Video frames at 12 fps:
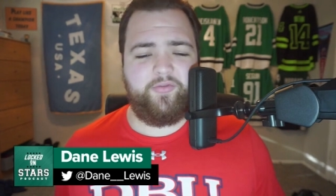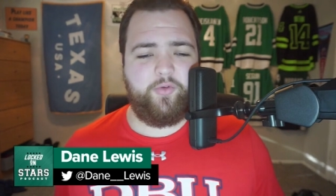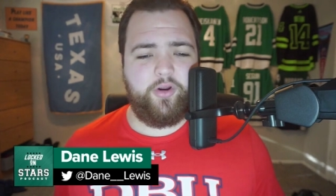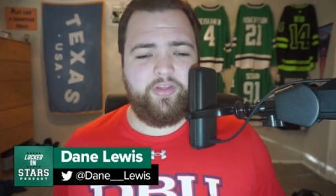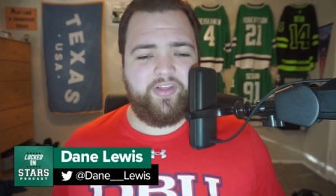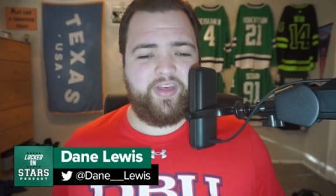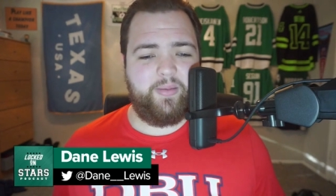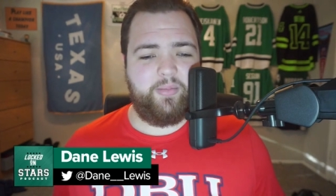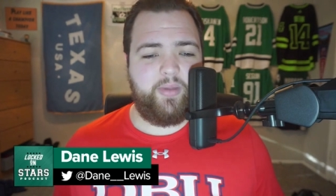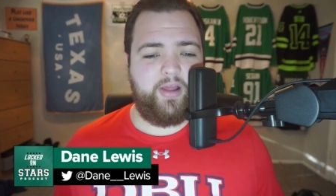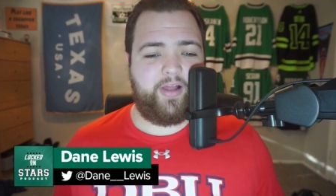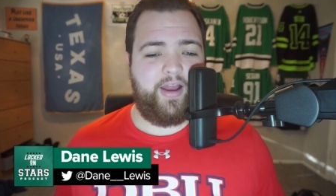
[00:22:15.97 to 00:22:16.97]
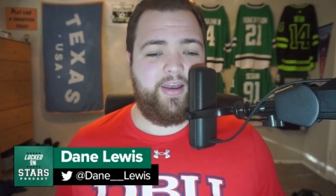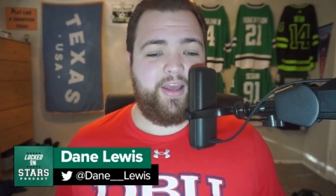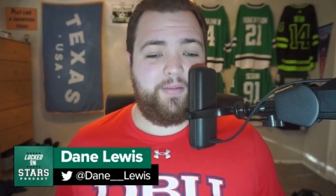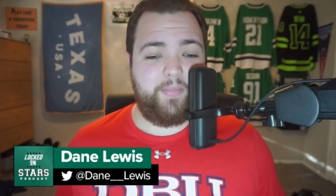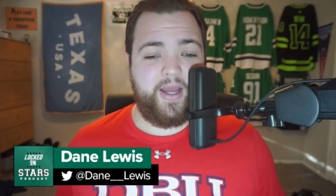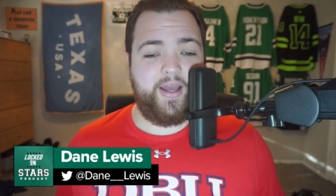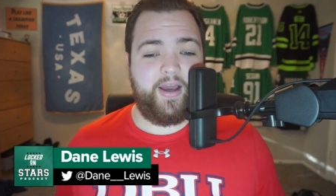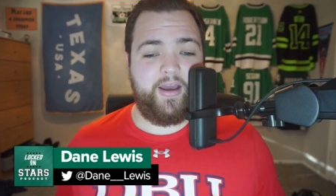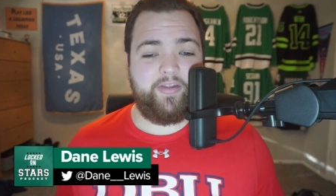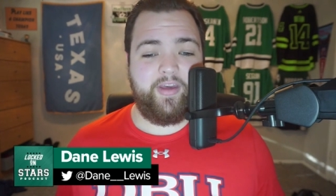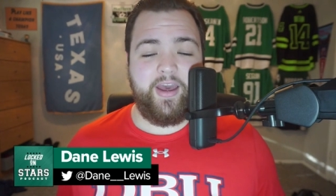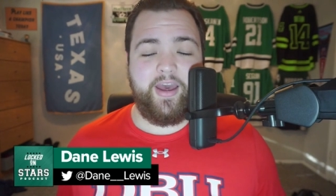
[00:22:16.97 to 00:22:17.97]
for the Tampa Bay Lightning in my
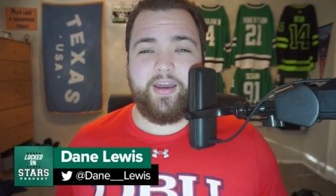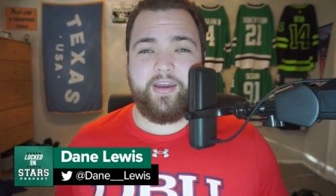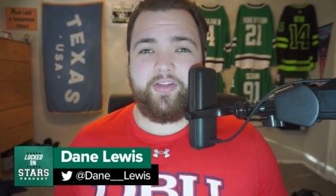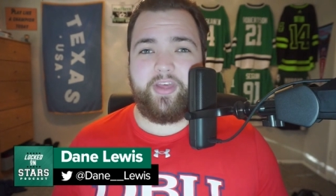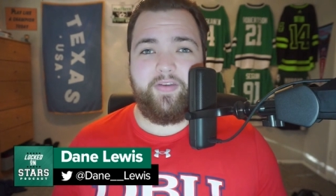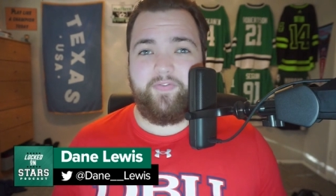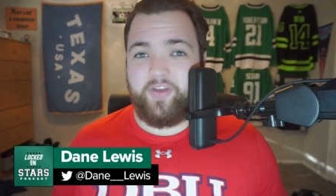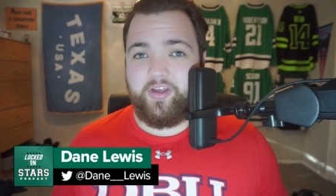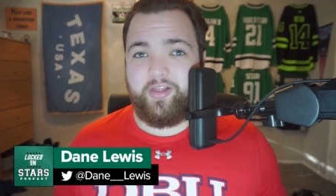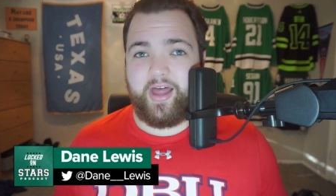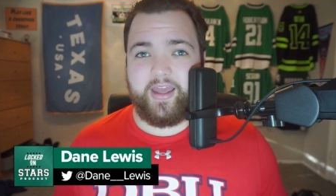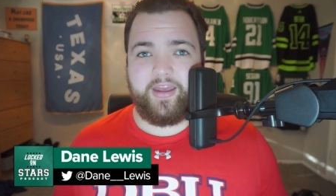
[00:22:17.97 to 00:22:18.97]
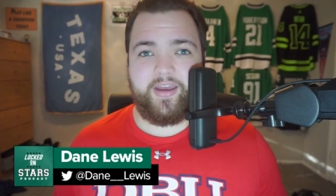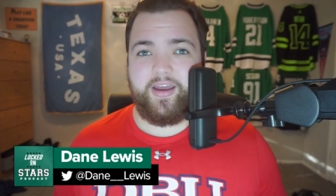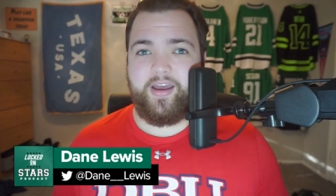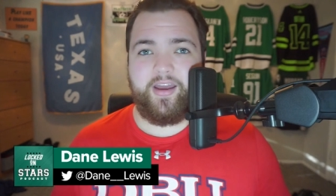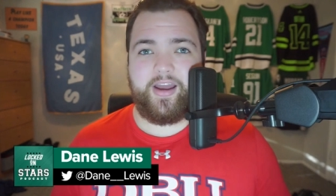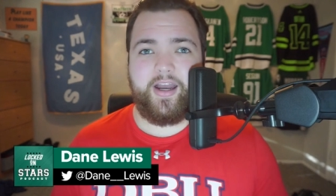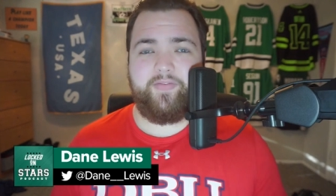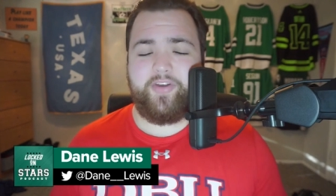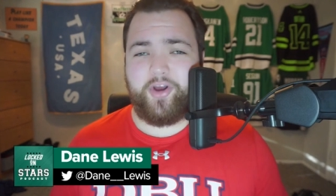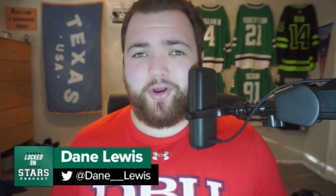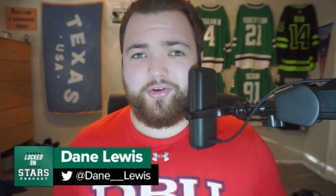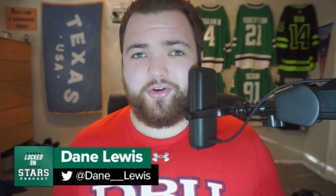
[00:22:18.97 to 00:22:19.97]
eyes because they feel like a, uh, kind of an
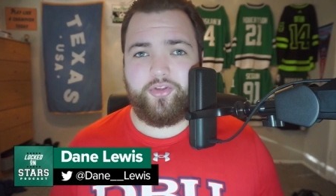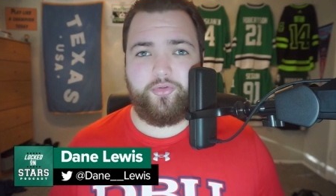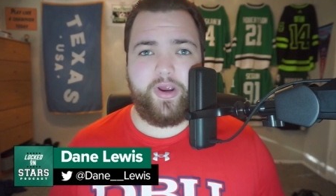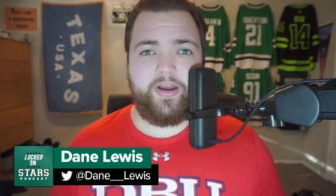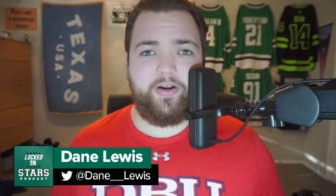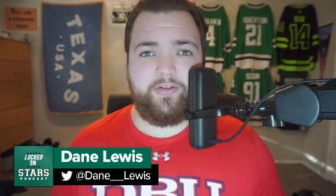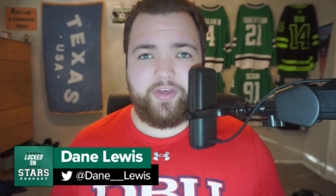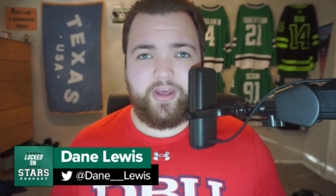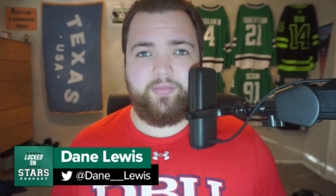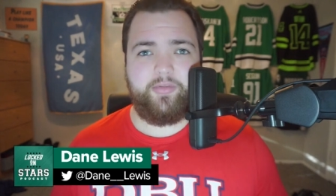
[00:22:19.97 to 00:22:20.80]
under the radar team.